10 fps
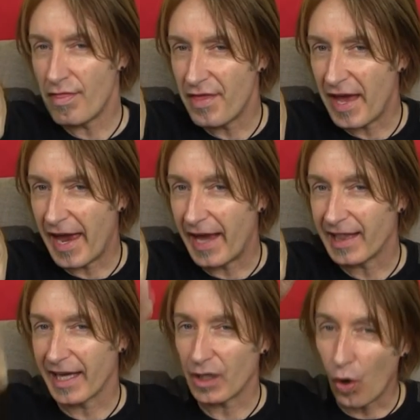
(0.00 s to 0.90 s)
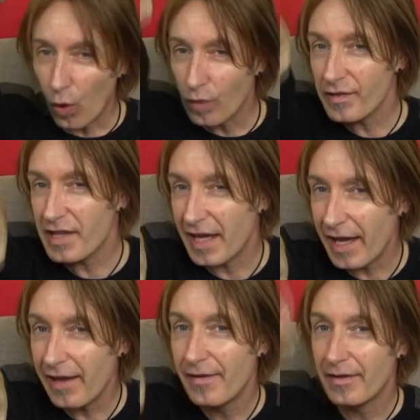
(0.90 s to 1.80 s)
There, like over
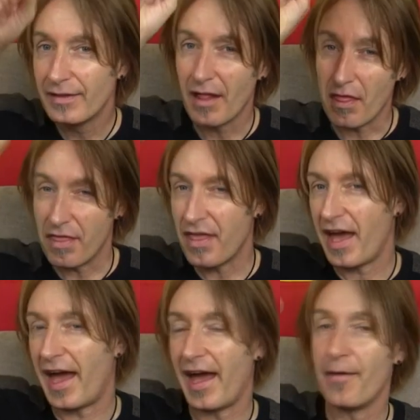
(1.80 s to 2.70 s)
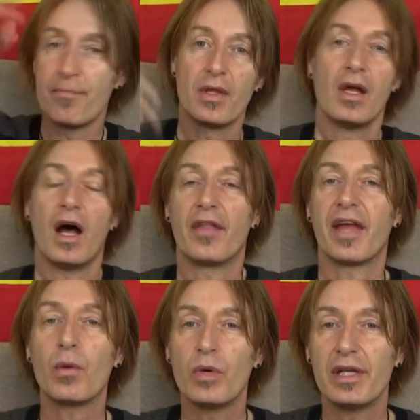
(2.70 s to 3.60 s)
there, there. And
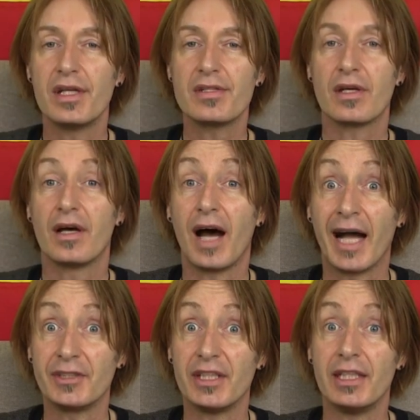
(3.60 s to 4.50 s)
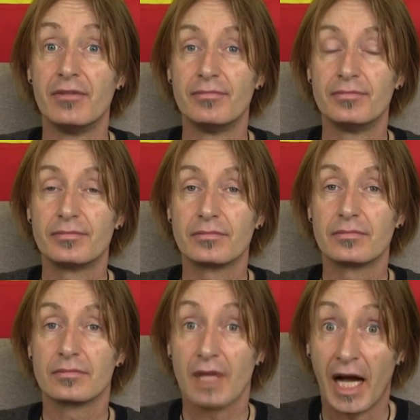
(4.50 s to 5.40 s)
that word is allí,
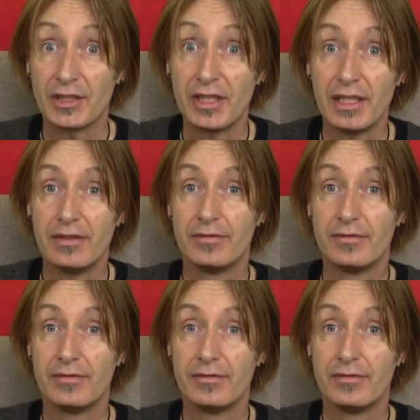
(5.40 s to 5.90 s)
allí.